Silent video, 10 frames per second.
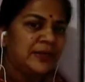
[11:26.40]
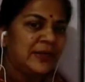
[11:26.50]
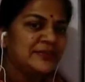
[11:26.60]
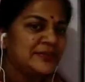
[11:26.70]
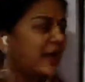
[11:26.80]

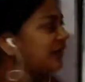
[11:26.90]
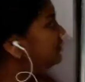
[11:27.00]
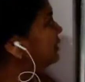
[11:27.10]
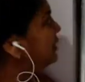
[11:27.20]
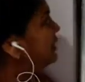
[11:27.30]
it's
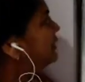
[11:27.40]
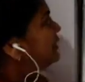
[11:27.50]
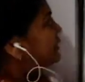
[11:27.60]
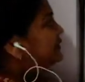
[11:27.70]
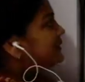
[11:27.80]
actually
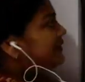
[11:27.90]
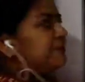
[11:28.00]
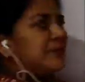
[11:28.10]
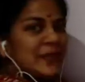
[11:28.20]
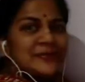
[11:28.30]
the
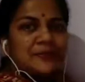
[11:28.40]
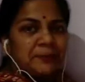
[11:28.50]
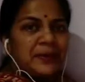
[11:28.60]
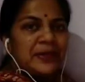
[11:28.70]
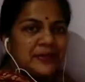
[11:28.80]
same as
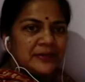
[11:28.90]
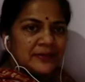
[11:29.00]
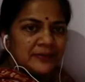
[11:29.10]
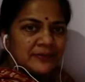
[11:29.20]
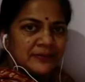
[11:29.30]

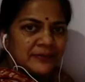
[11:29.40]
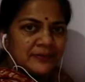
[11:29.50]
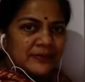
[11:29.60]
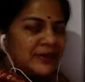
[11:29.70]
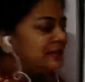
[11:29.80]
parental,
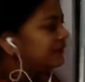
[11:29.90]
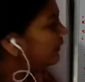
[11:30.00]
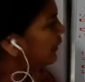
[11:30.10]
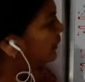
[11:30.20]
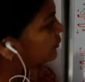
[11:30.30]
right?
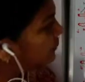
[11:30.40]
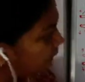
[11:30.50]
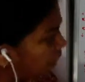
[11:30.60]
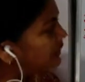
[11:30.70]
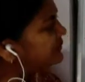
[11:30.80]
So
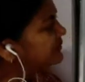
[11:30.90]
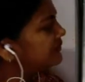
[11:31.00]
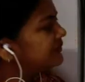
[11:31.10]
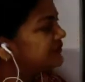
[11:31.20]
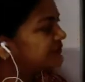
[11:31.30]
because
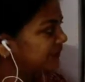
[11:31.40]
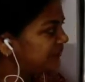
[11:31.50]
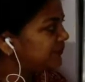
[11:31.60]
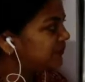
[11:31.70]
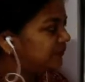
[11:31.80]
this is
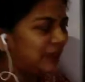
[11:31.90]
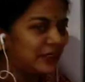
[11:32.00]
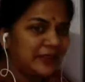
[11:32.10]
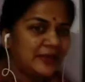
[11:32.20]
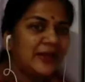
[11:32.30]
same as
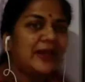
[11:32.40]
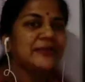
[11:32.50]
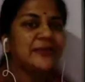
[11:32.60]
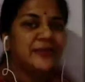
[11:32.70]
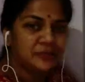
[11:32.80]
parental
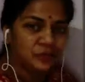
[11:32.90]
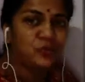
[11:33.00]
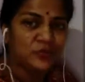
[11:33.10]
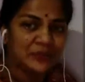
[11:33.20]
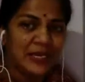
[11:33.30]
and there are
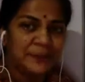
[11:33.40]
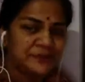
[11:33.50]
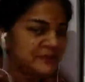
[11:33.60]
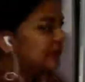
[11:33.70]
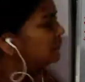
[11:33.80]
two
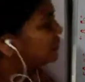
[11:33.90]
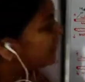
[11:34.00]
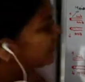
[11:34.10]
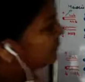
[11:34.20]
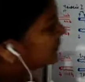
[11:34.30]
types, so
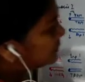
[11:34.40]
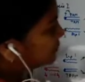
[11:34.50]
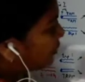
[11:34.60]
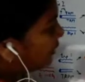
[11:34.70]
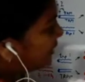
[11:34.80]
therefore this is
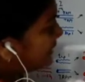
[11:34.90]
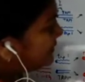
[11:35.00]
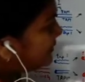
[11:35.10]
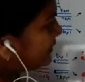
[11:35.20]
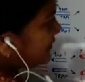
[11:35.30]
called as,
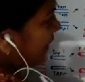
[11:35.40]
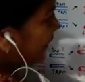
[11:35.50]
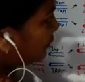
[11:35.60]
this kind